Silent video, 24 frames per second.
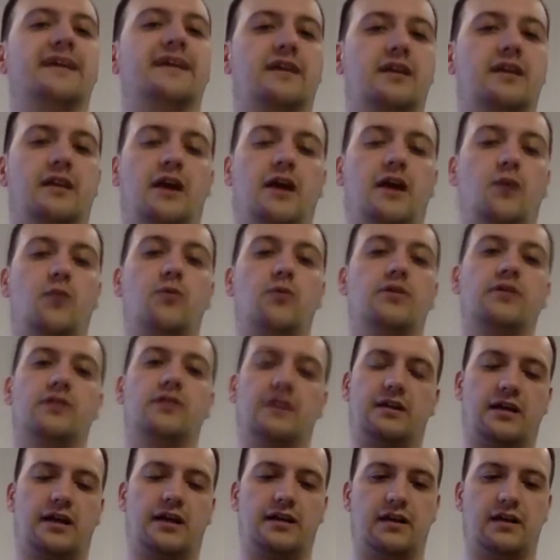And I wouldn't,
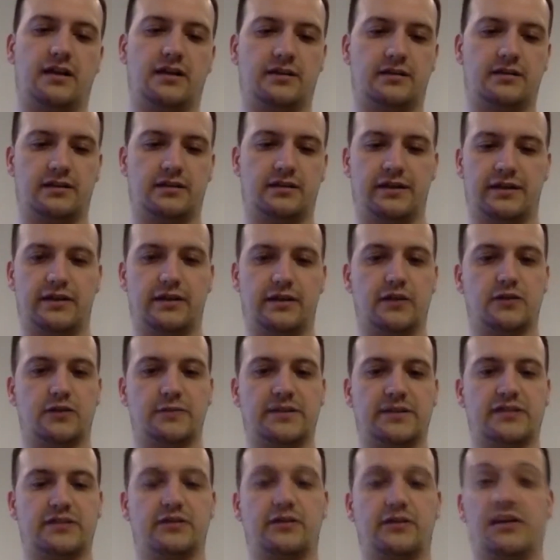and like the girls
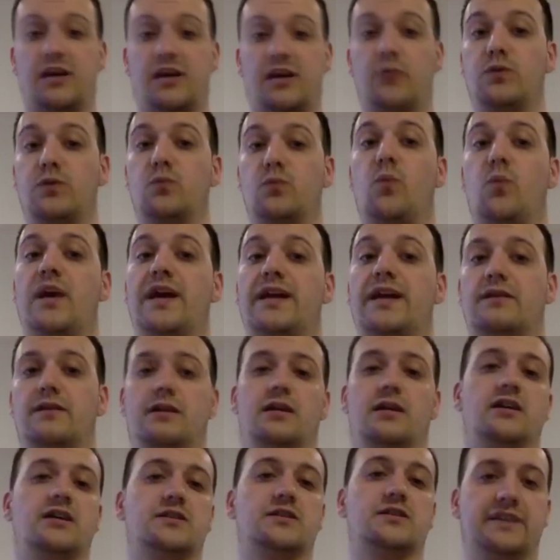mentioned earlier, I wouldn't wait till
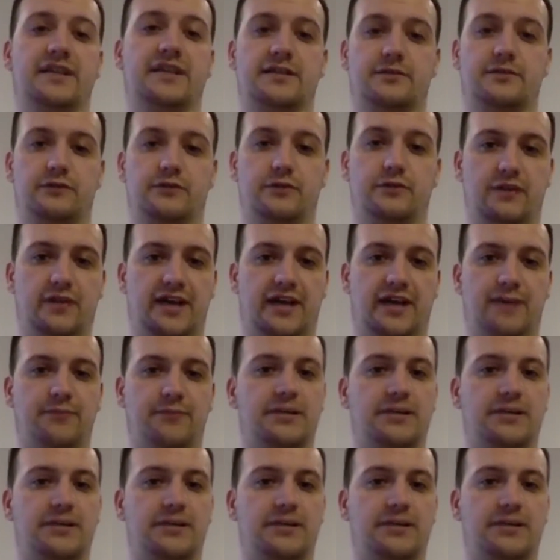last minute to do that,